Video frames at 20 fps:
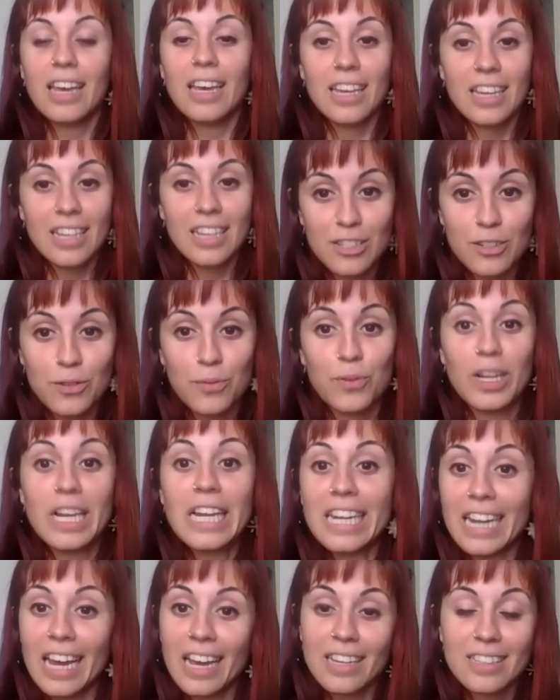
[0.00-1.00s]
it's a
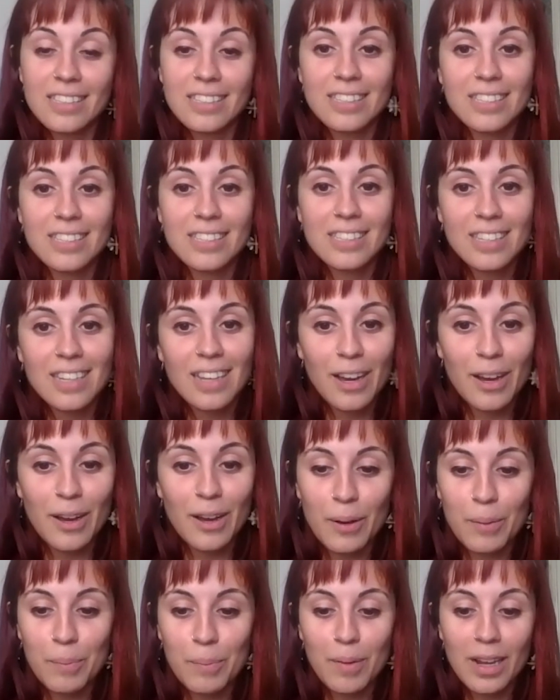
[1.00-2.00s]
really nice
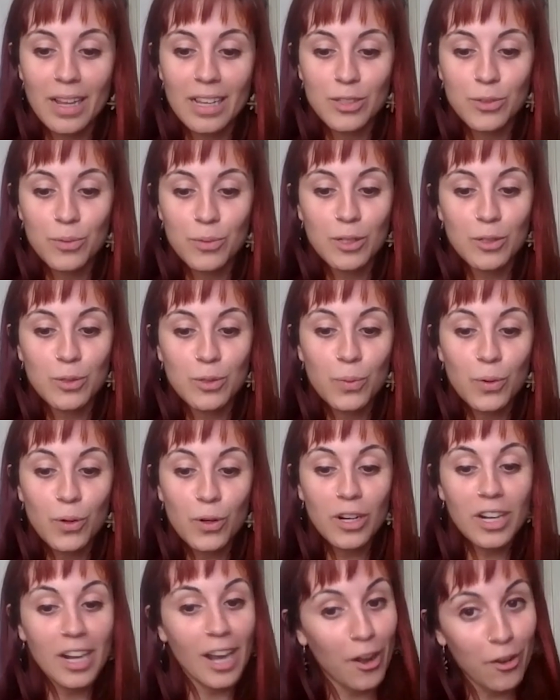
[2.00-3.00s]
place where to
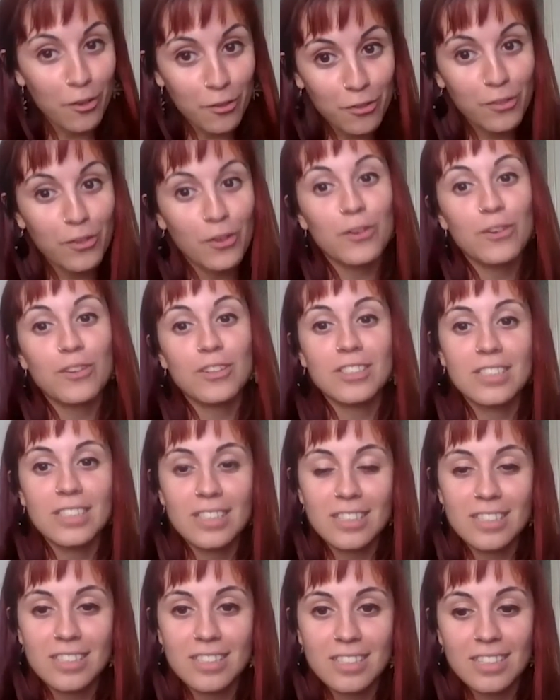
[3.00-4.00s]
work, and of course
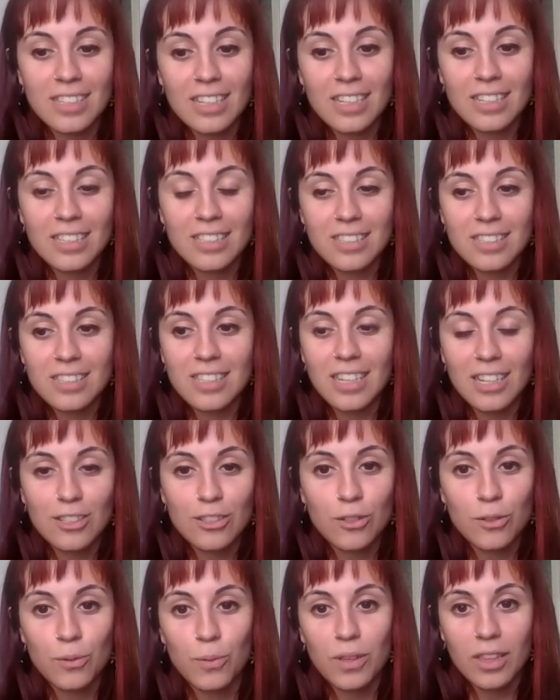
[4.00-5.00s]
it's a
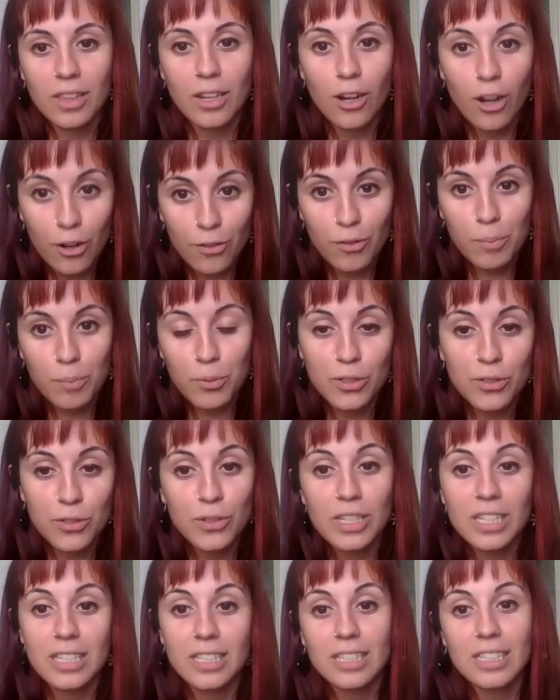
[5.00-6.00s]
sector with a lot of
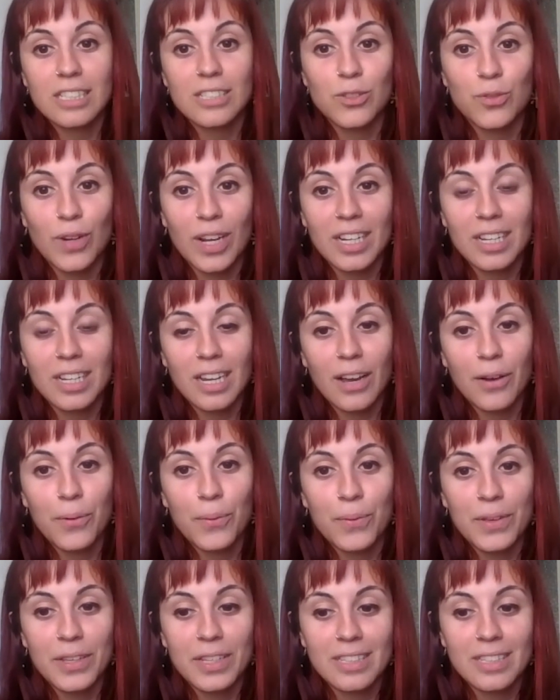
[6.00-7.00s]
opportunities right
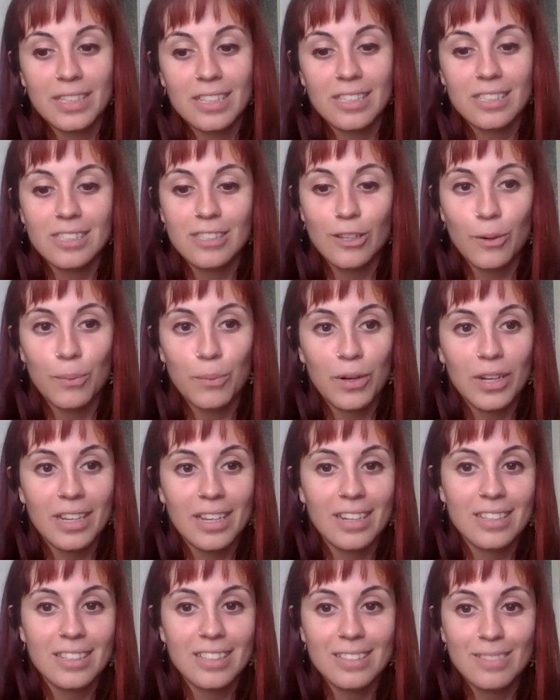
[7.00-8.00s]
now in this
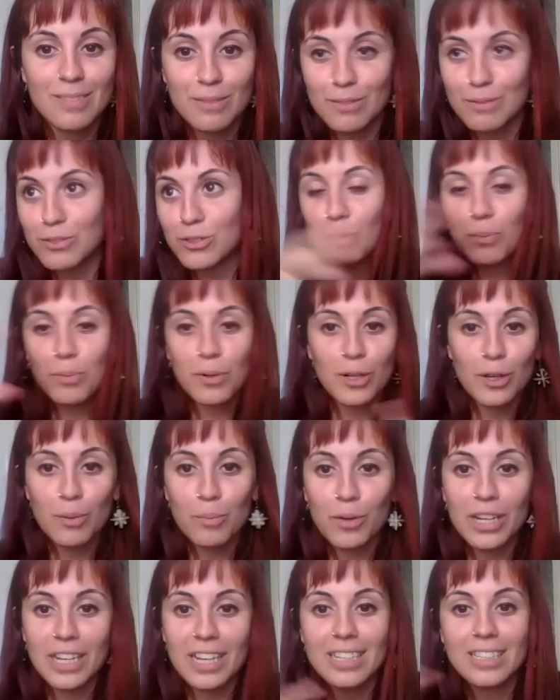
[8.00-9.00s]
super
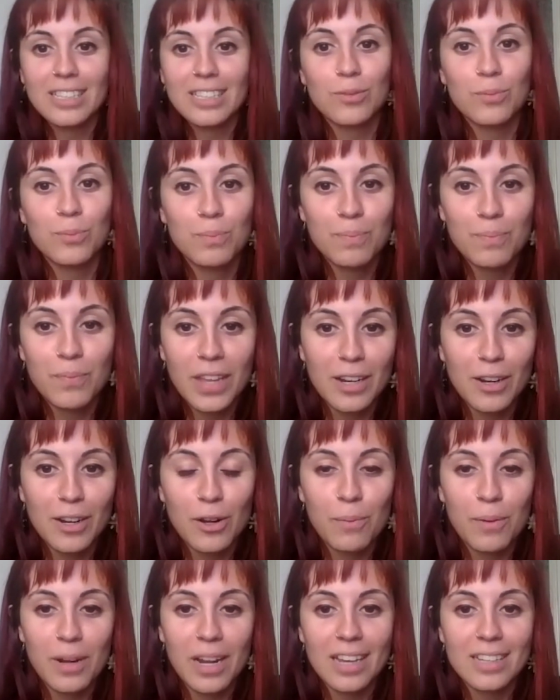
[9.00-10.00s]
communicated and
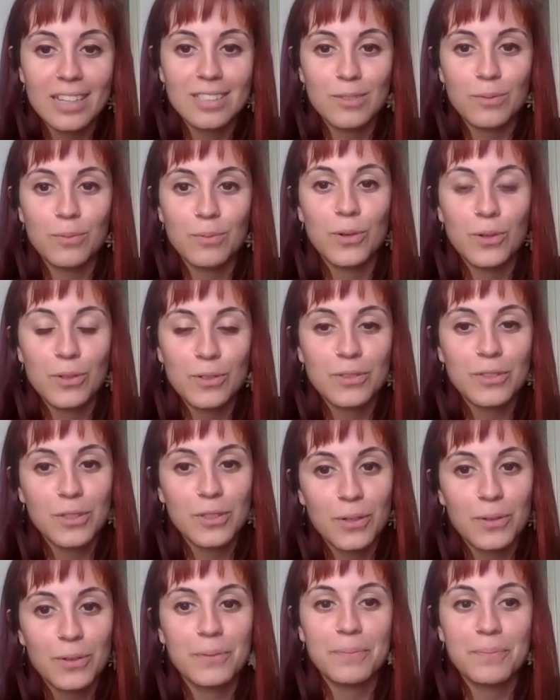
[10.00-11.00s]
globalized world.
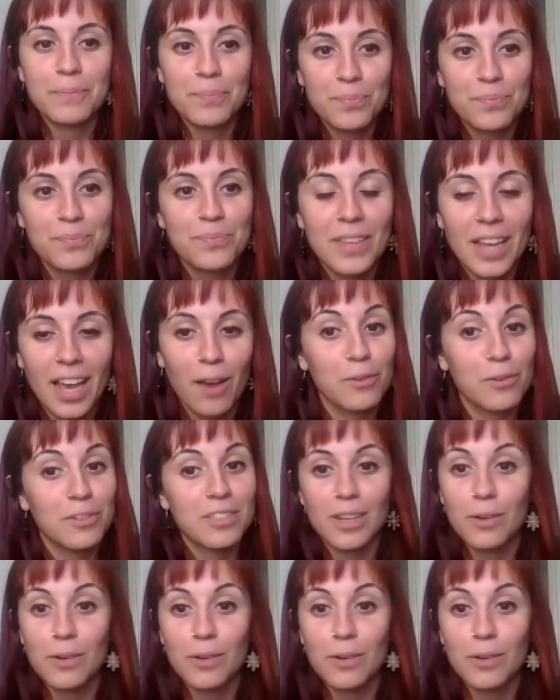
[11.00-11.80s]
So I would say